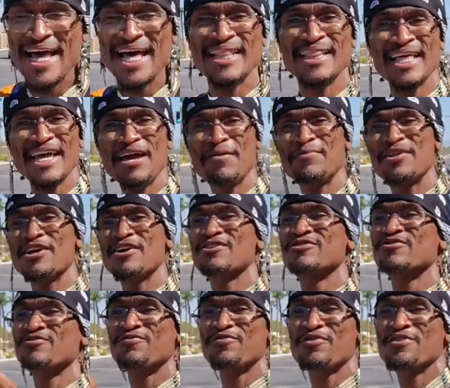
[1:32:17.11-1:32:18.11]
And that Lamb
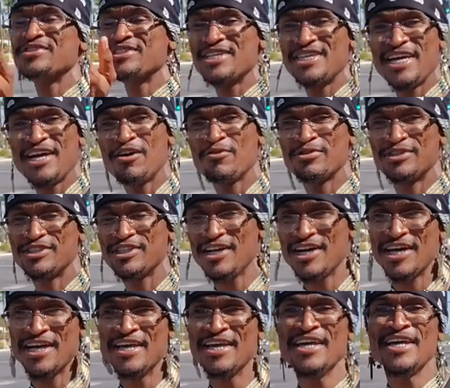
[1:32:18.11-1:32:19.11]
there is referring to Yahweh
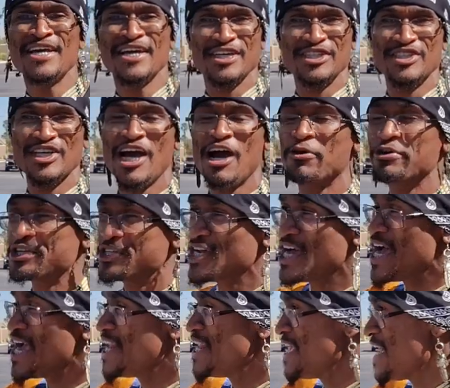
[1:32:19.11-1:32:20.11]
Shai. Because Yahweh
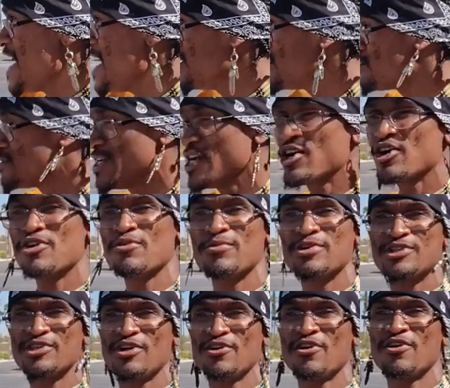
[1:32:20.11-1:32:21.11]
Shai and the angels, they're going
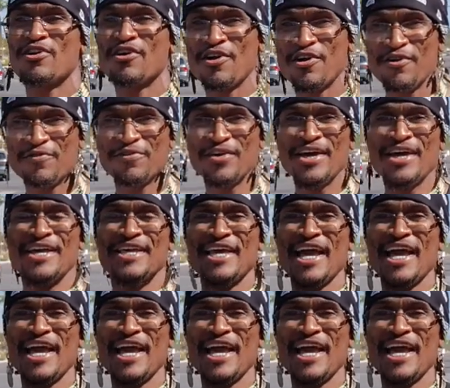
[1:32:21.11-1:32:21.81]
to return on the earth.